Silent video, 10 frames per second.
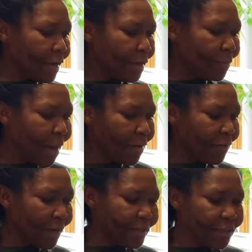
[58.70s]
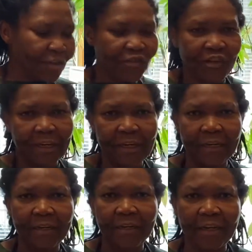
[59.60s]
marinated the
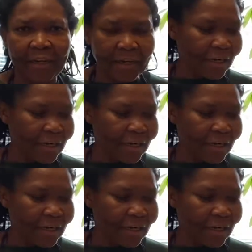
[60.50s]
chicken in a